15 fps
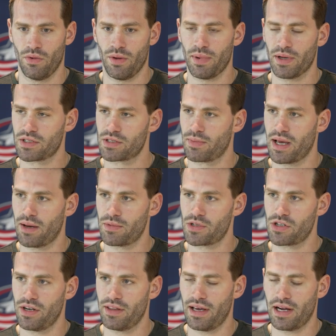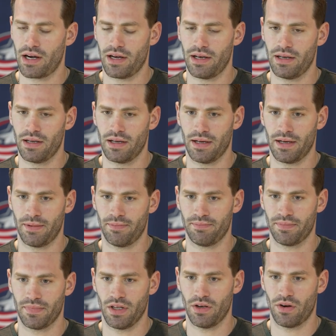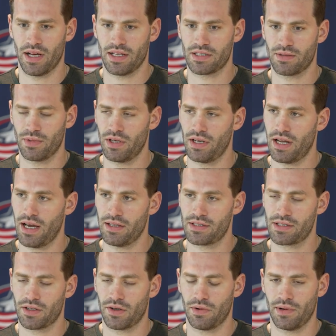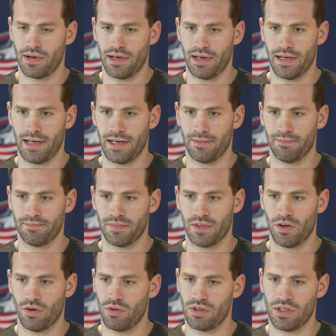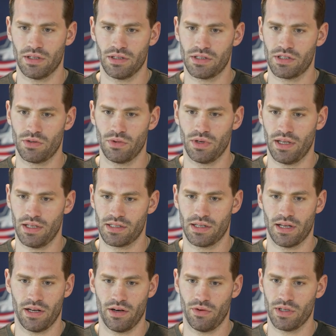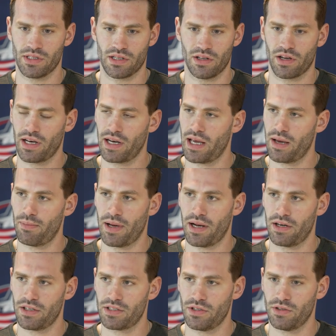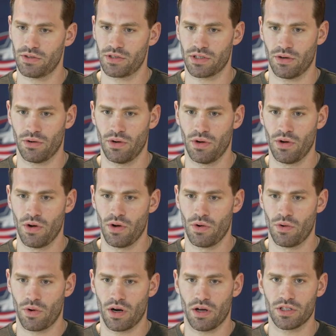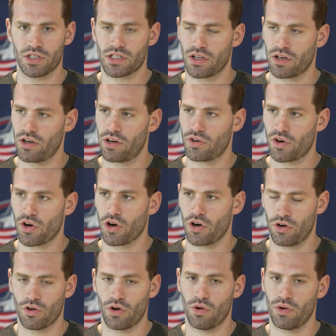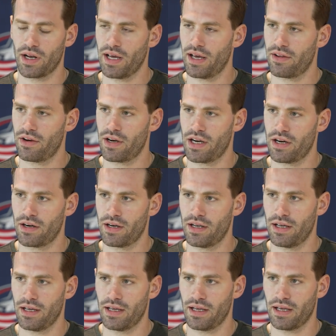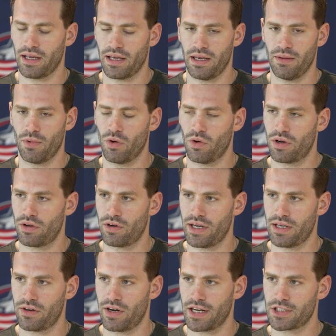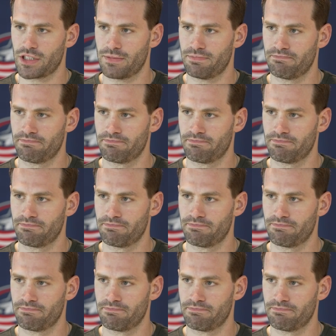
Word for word: built some chemistry there, and you know, had some good nights. So you know, I know he's looking to get better too. So we're all just looking to grow together here and keep going in the right direction.